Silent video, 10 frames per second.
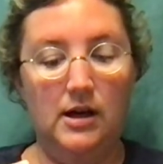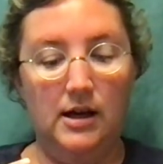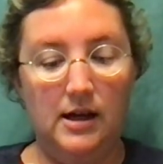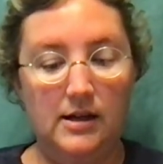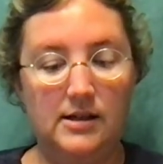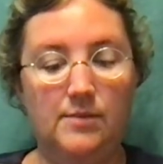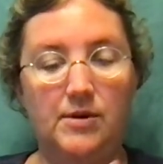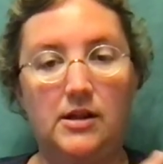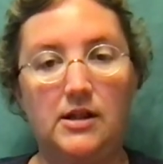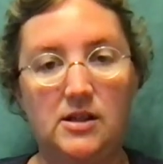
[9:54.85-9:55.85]
it is
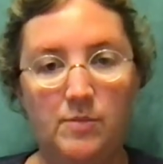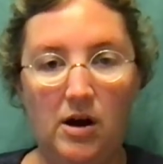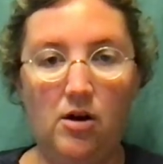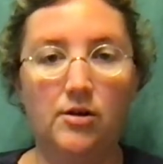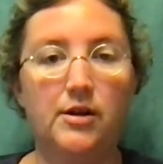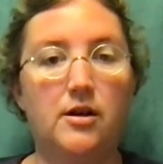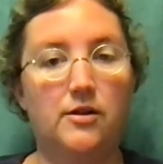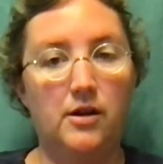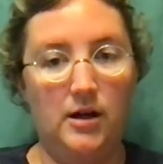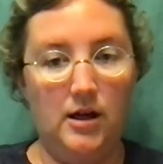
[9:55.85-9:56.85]
typically spelled
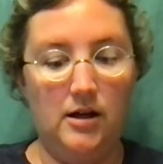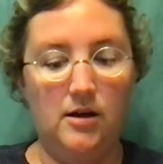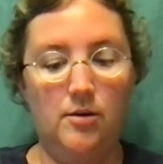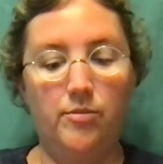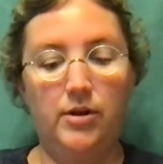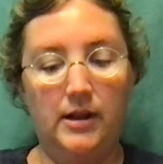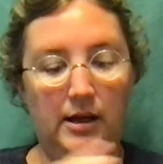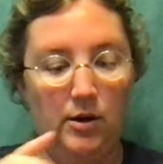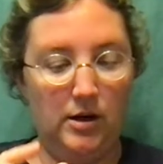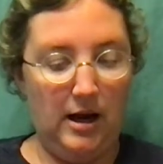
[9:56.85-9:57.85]
the
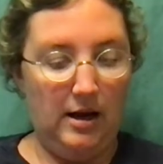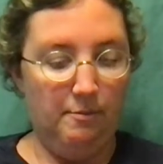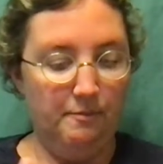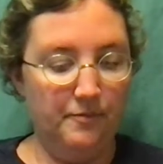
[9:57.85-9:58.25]
complete name.